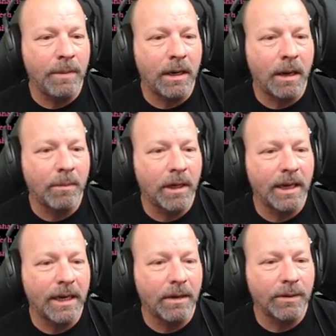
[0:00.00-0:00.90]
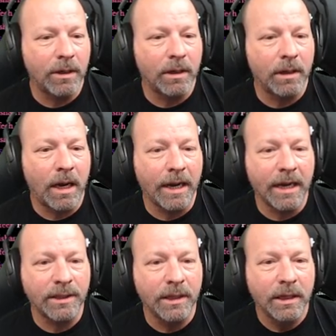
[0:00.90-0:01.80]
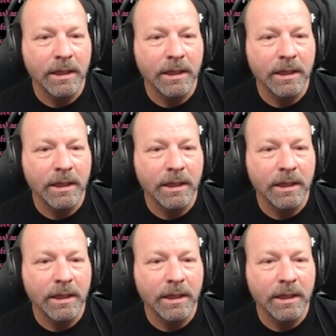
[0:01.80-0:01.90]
And I'm going to get out there and I guess